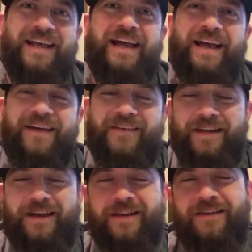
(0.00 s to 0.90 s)
I had a
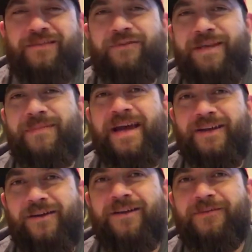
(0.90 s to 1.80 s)
lot of good
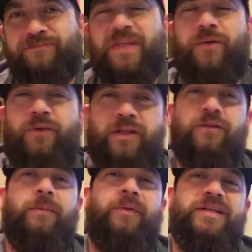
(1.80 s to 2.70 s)
feedback on it. And I really
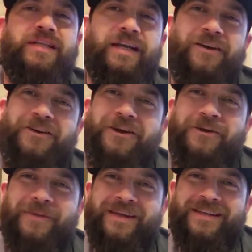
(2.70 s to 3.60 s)
do appreciate all
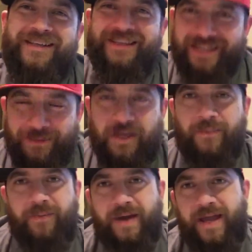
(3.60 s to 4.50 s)
y'all, man. Keep
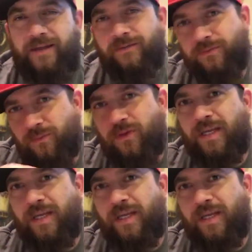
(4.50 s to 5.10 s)
coming back. We'll